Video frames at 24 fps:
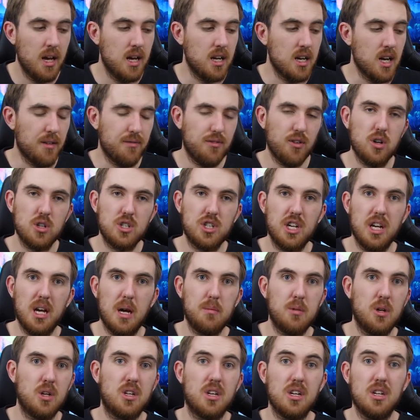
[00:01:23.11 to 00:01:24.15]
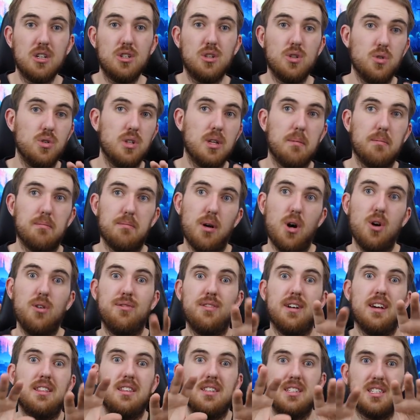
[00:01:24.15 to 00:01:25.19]
Unfortunately, I'm not going to do them both
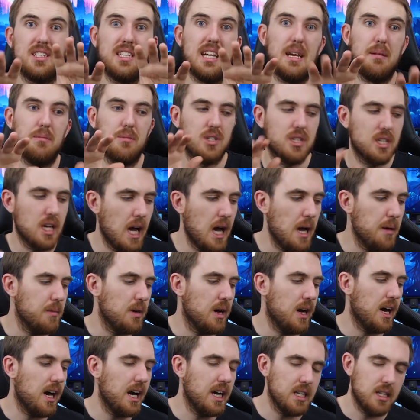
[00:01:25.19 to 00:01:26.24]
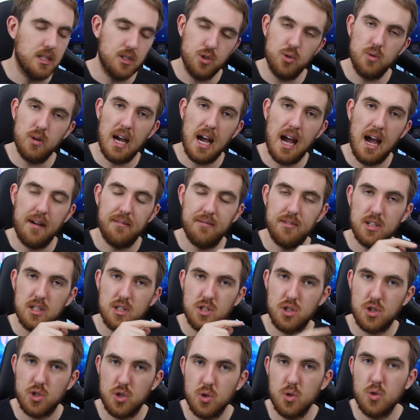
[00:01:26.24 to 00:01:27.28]
at the same time. I do have
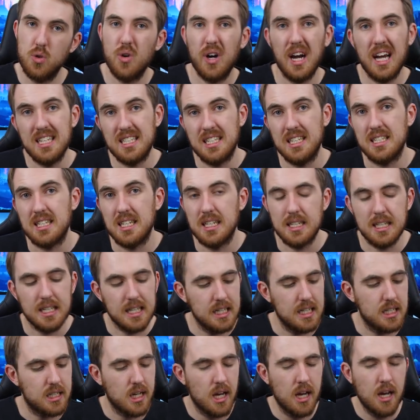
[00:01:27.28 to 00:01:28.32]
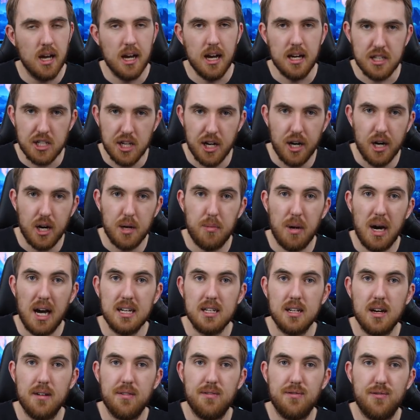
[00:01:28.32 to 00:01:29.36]
two SSDs, a
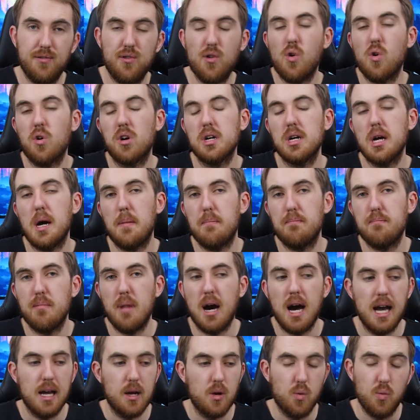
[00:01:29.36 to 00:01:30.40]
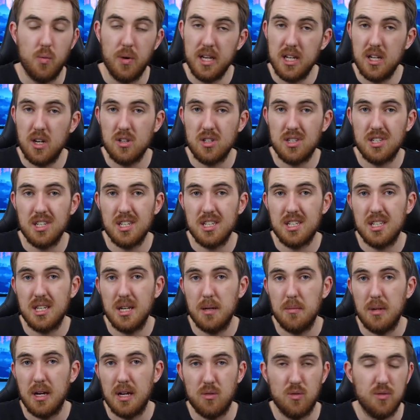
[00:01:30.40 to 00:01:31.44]
terabyte for my Windows
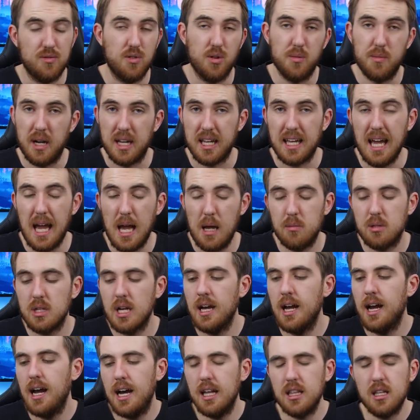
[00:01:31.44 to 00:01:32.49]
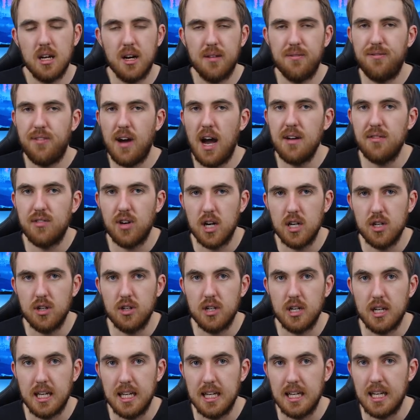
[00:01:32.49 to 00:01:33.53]
system uh, for my games, and then a
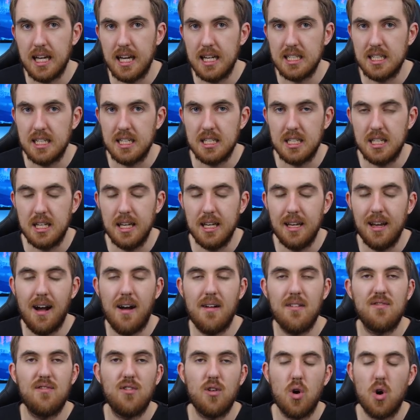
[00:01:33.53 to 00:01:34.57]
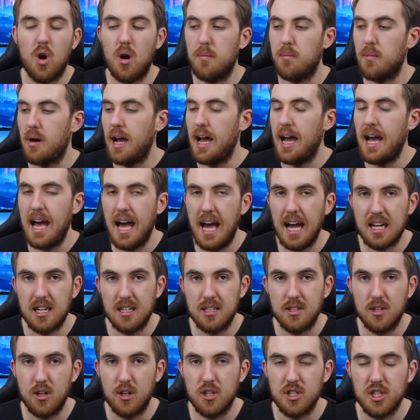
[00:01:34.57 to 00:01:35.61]
500 gig SSD uh, for my
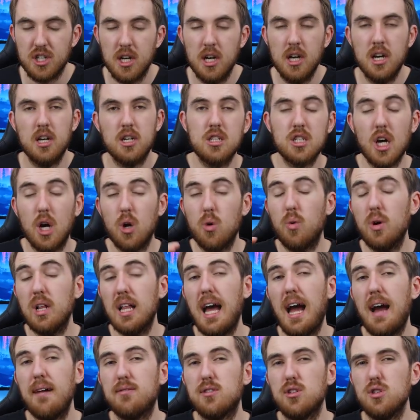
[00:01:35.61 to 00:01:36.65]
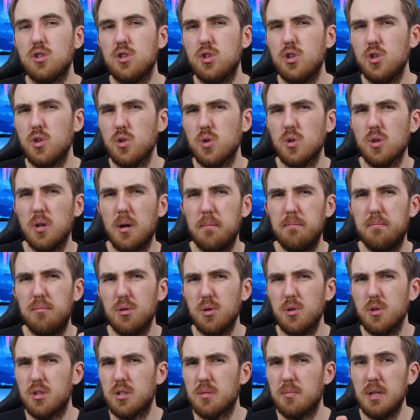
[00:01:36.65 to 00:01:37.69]
Hackintosh. So I will have to dual
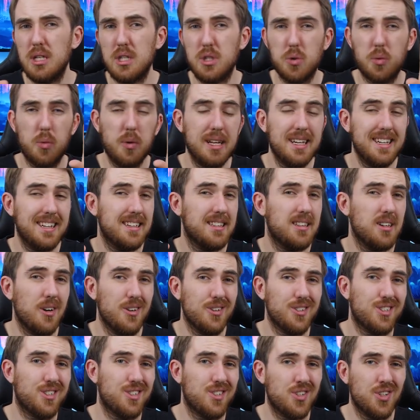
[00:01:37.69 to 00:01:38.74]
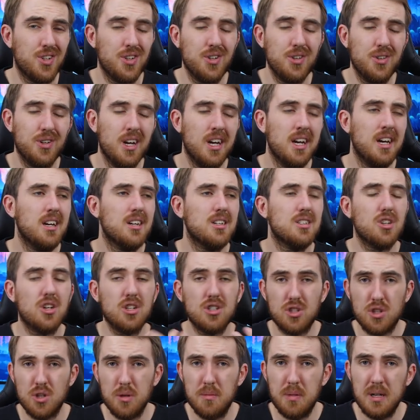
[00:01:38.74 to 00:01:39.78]
boot between those two. It's not
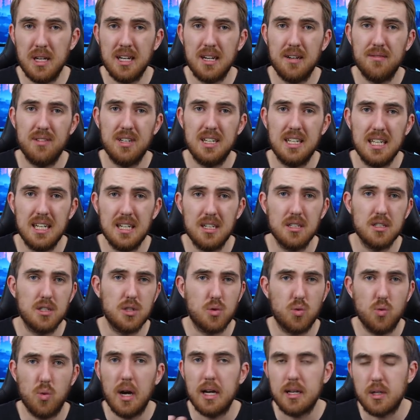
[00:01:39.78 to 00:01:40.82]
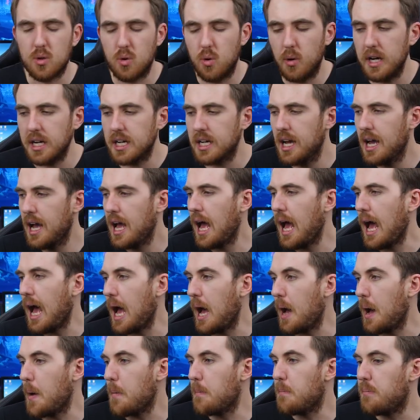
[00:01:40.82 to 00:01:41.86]
too big of a deal, it's quite quick,
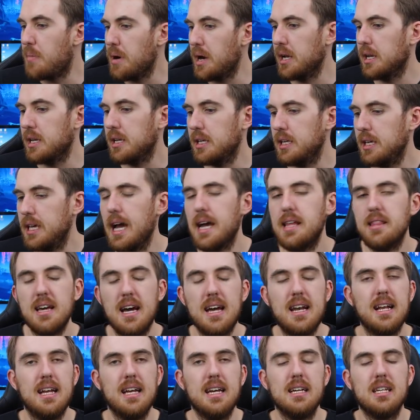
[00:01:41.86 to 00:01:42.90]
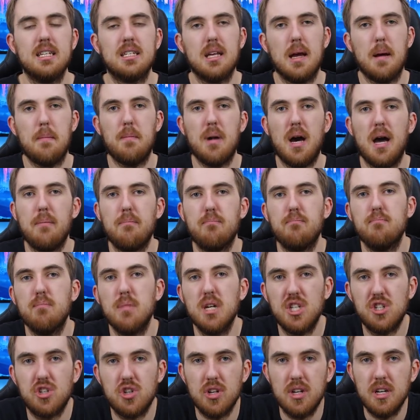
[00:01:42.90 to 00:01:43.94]
uh, but yeah, that is my
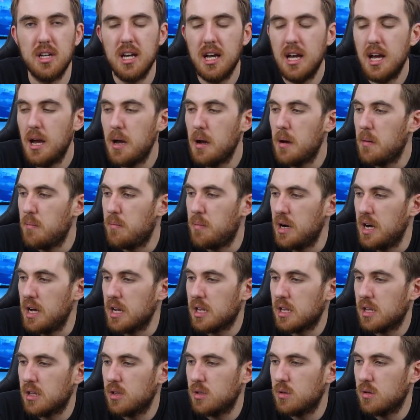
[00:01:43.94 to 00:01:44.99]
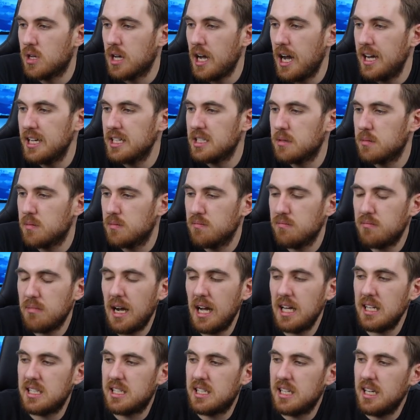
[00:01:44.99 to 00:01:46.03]
mission. But you guys
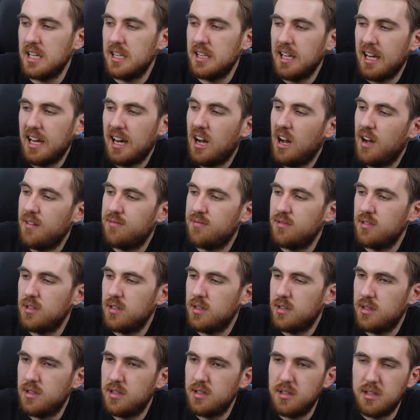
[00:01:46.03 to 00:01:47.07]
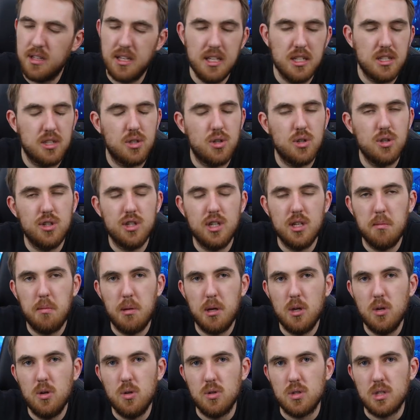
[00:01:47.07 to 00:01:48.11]
might see that I've these two
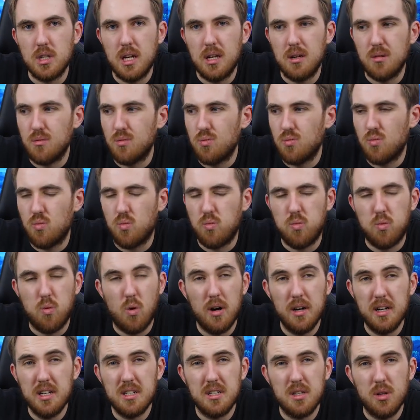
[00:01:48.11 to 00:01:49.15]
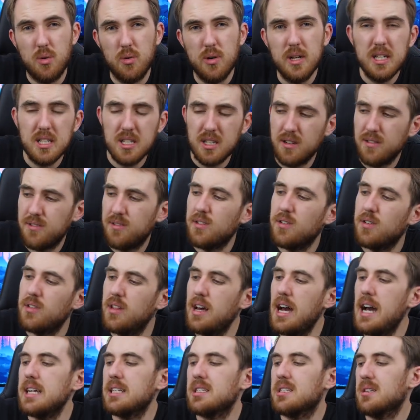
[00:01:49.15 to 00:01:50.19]
GPUs and what is the reason for
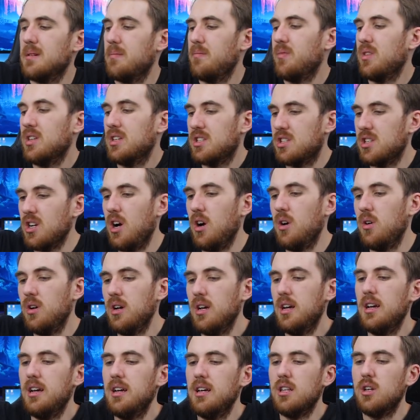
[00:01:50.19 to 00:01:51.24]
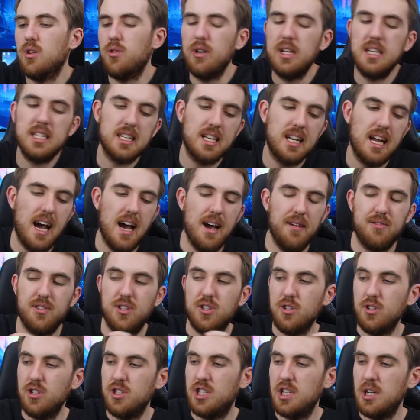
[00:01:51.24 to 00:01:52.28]
that? So the reason I have
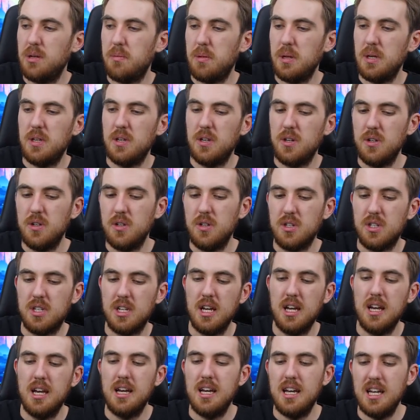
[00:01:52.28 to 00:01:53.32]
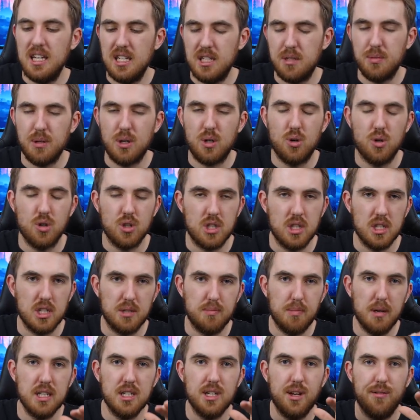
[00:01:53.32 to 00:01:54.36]
two GPUs is because
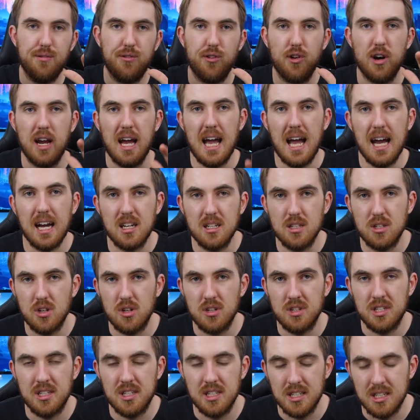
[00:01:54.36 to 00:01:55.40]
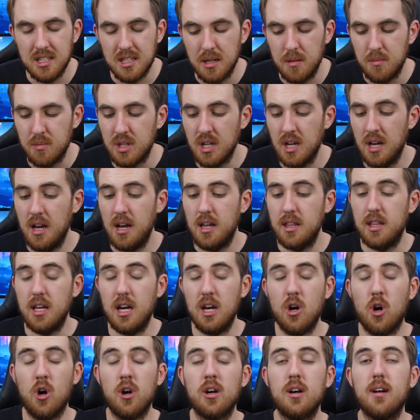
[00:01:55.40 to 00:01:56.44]
especially for Hackintosh systems, they
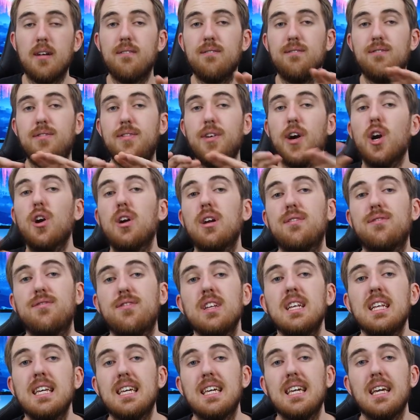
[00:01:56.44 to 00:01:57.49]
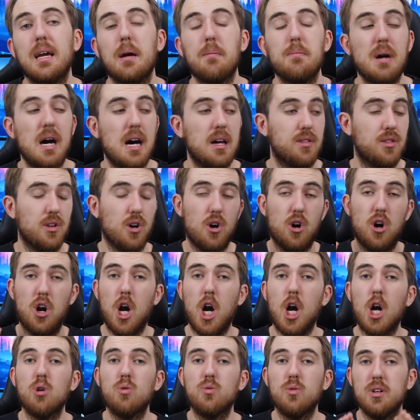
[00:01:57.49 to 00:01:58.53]
are very finicky about the
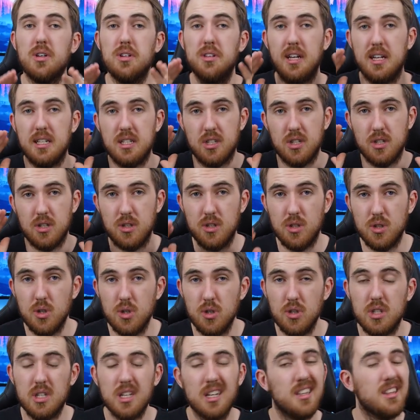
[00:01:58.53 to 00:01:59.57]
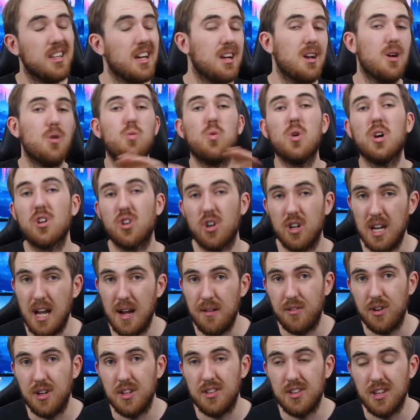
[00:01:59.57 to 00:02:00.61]
hardware that you use. They don't work on
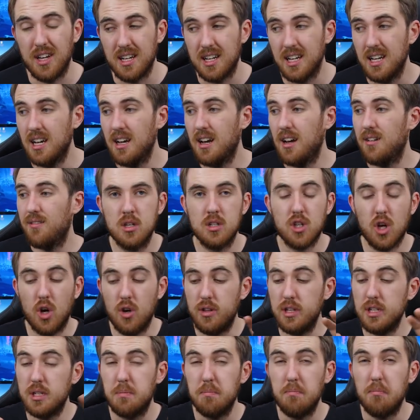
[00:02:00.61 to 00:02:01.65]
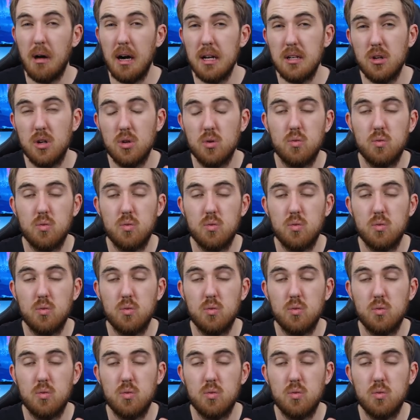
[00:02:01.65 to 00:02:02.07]
everything. So this might not